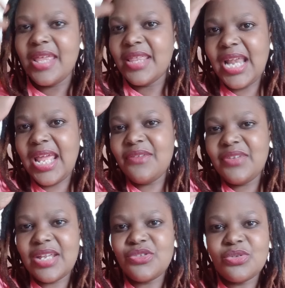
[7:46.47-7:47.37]
Then I
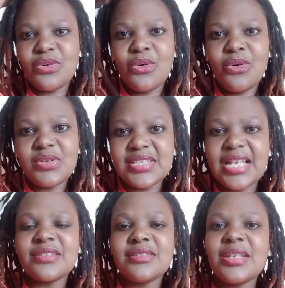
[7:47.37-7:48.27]
even had to go
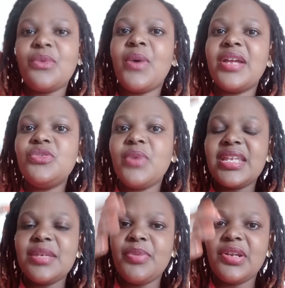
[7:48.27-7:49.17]
consult to say, why do I
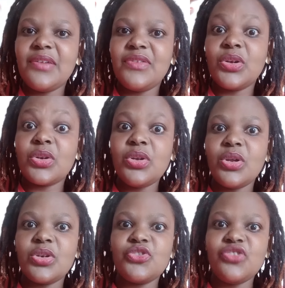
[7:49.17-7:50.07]
keep on having a
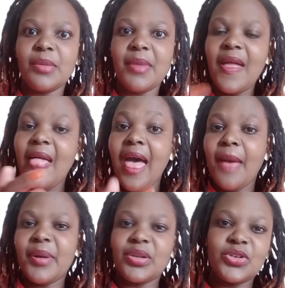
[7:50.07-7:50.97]
recurring dream
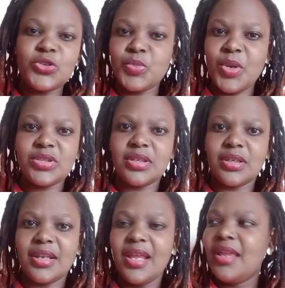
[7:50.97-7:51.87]
about this person?